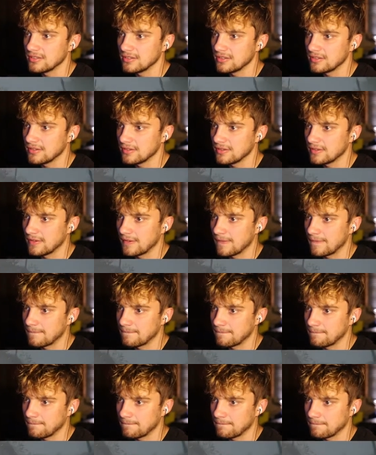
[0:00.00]

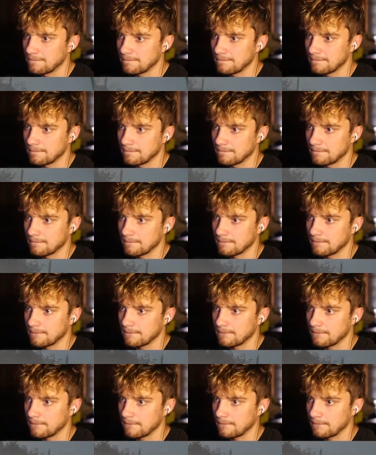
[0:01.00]

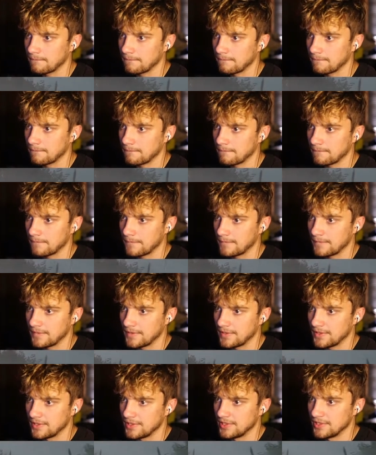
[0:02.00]

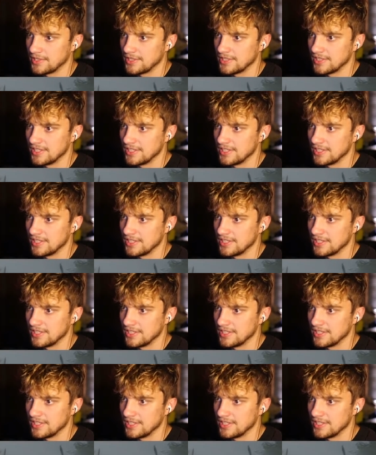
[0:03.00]
Nothing is said.